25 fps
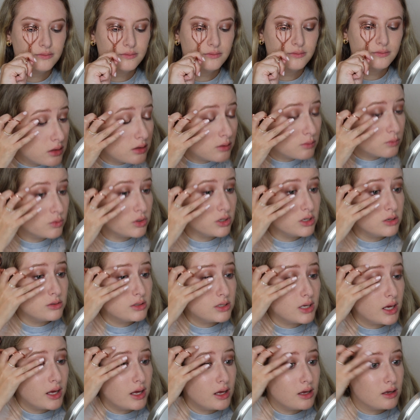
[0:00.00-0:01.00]
And then when you
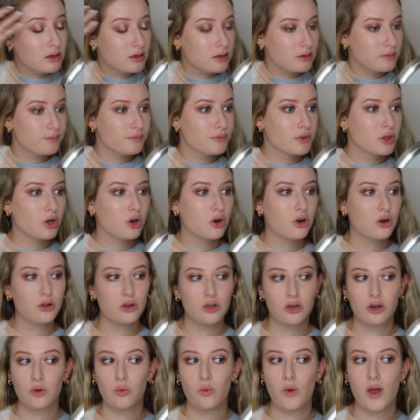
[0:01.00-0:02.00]
take the
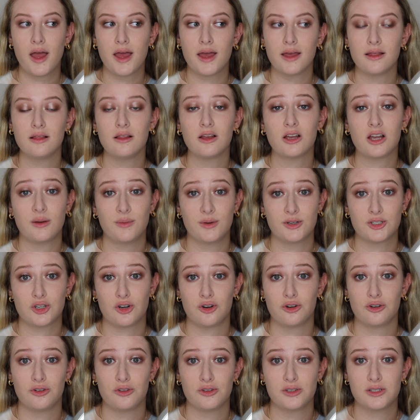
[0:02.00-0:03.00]
curler away, look how much
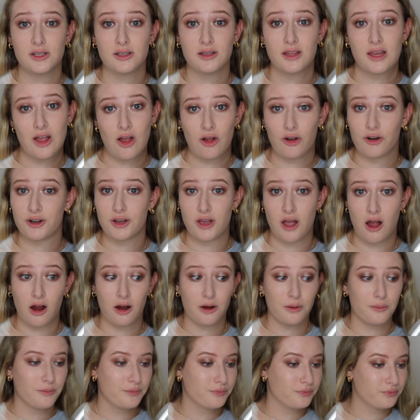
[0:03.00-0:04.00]
curled they already
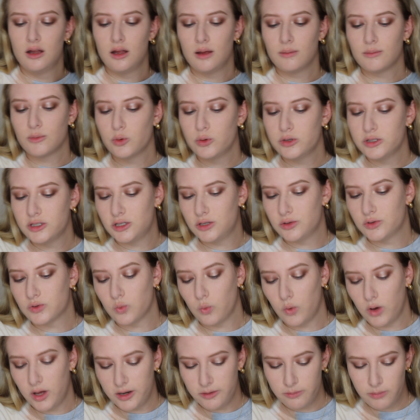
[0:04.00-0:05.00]
are. I'm going to use
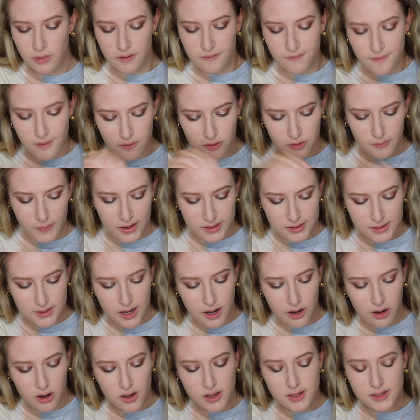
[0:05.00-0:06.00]
one of my favorite
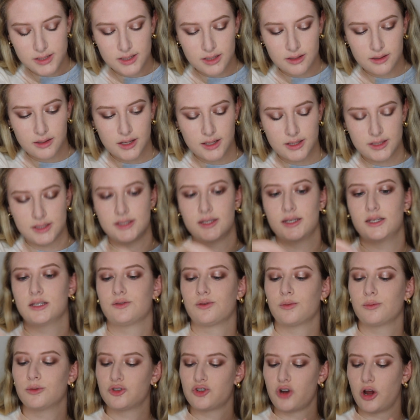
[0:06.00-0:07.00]
mascaras. This is
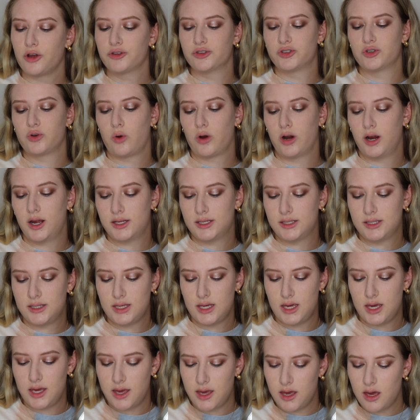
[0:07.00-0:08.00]
from the drugstore. It's
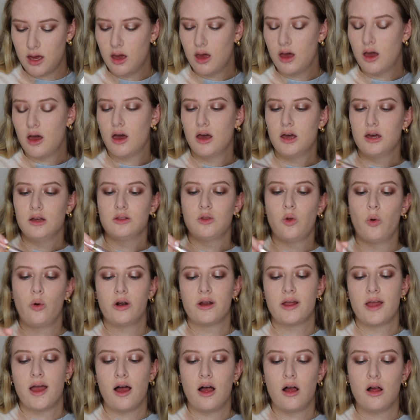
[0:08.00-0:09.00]
the
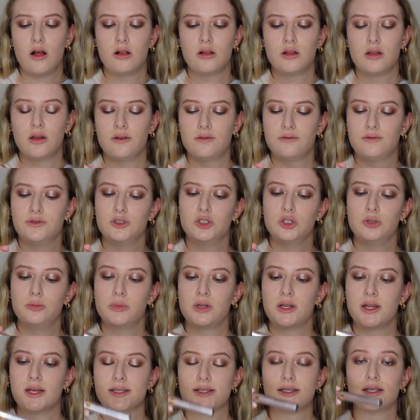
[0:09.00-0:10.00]
L'Oreal
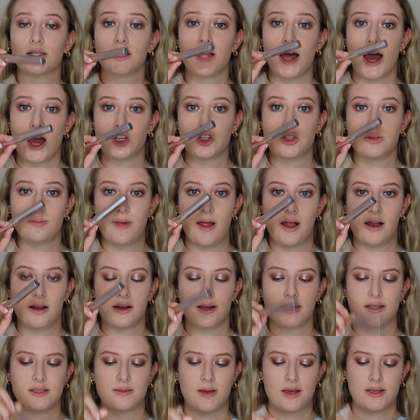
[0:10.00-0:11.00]
Voluminous Lash
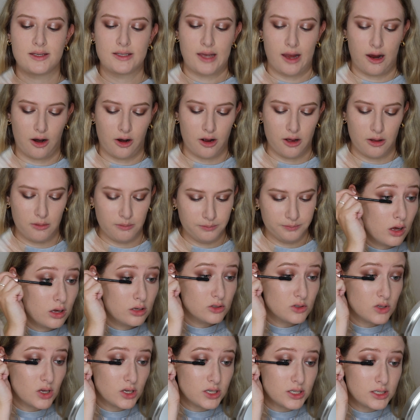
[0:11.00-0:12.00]
Paradise Mascara.
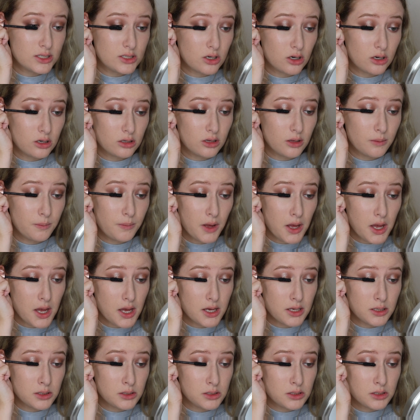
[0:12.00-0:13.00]
So I just start at the
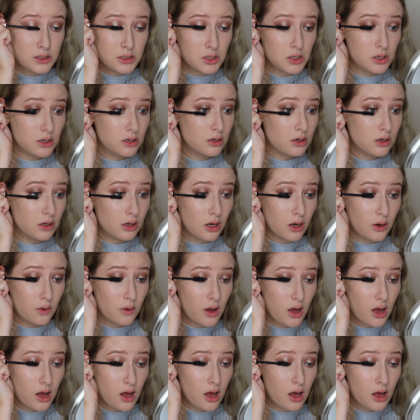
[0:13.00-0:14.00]
base, I go
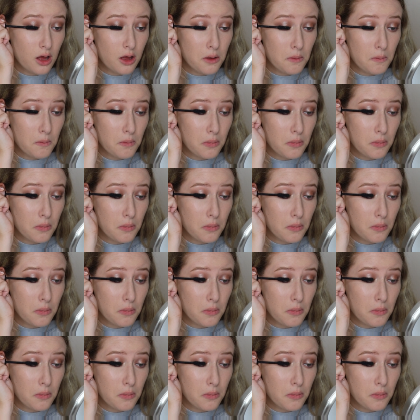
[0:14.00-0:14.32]
up,